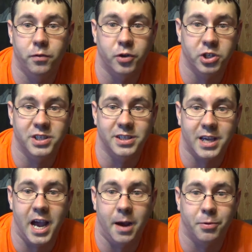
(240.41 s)
vs.
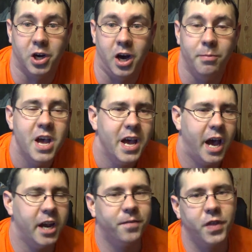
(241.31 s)
Capcom.
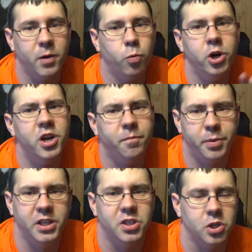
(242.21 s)
And if they wouldn't have
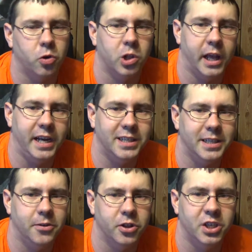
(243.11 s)
been so
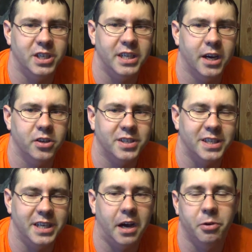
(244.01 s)
lazy on the
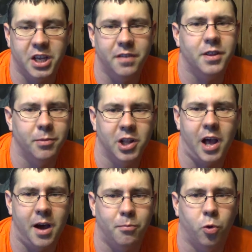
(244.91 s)
DLC, I would give them a
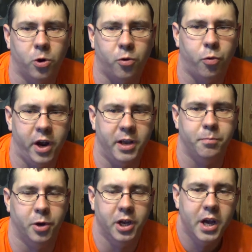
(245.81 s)
lot more credit.
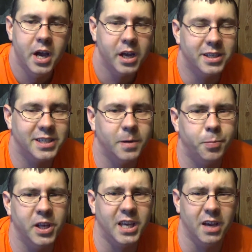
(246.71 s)
But
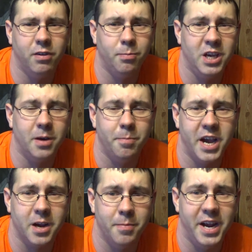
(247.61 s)
simply giving me a
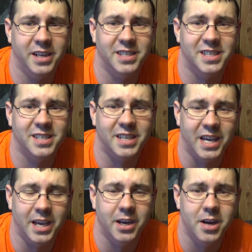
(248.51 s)
Mega Man
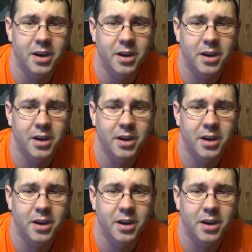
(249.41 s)
skin,